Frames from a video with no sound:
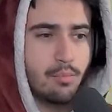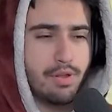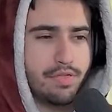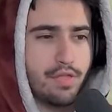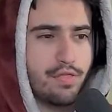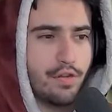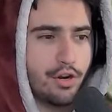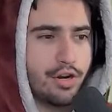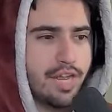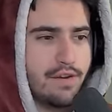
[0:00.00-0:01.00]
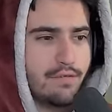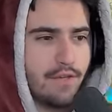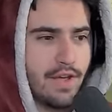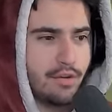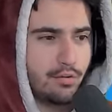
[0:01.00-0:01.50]
But the third and
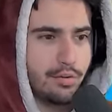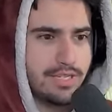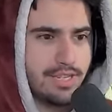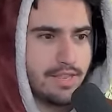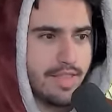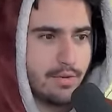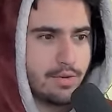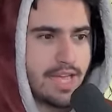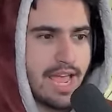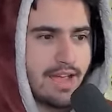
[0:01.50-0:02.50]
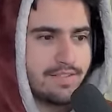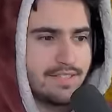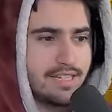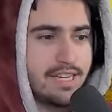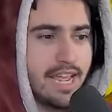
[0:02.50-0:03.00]
final reason that we have
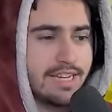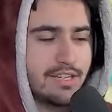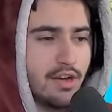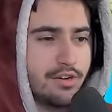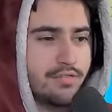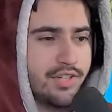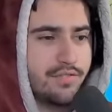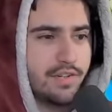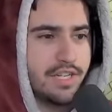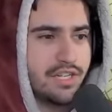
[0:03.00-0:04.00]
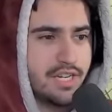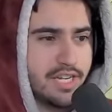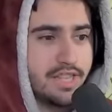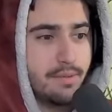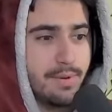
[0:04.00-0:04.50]
seen a ton of deflation
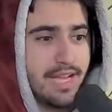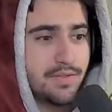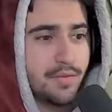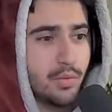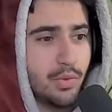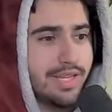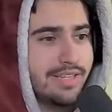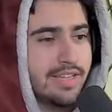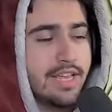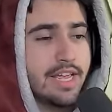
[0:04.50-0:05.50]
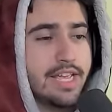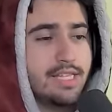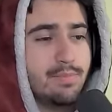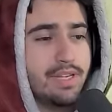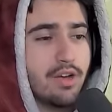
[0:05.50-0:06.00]
in the past few weeks
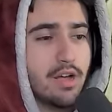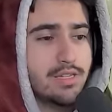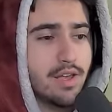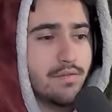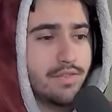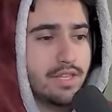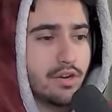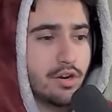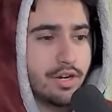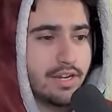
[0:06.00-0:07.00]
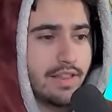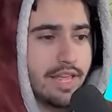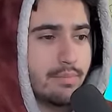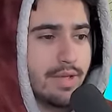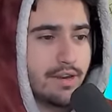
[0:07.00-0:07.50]
is because of the current
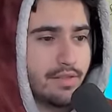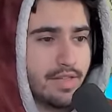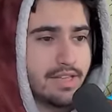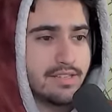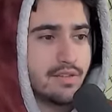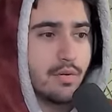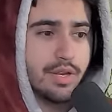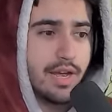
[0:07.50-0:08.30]
clan battle that is going